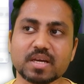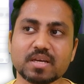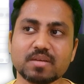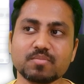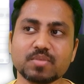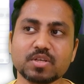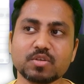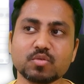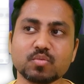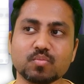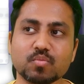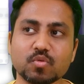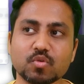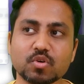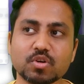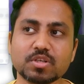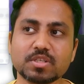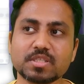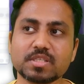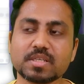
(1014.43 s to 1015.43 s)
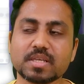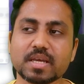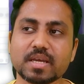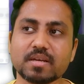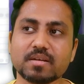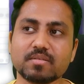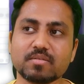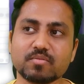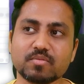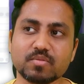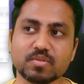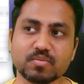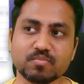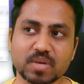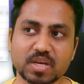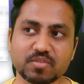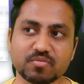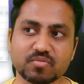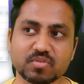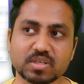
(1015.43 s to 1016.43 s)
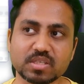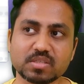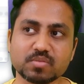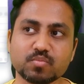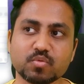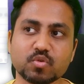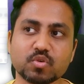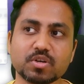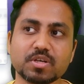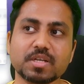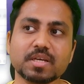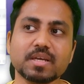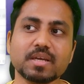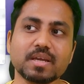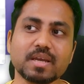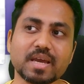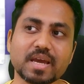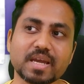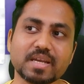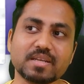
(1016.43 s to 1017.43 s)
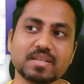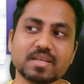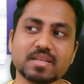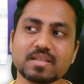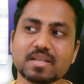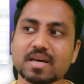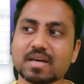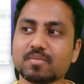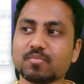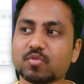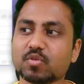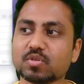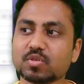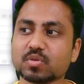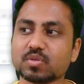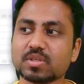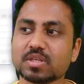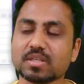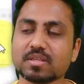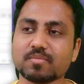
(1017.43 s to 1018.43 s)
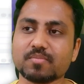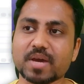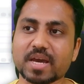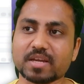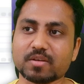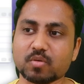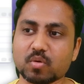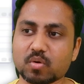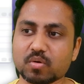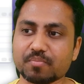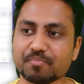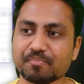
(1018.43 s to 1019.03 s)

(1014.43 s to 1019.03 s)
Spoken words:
I'm into boards, and my first board, and then I'm also seeing the backlog.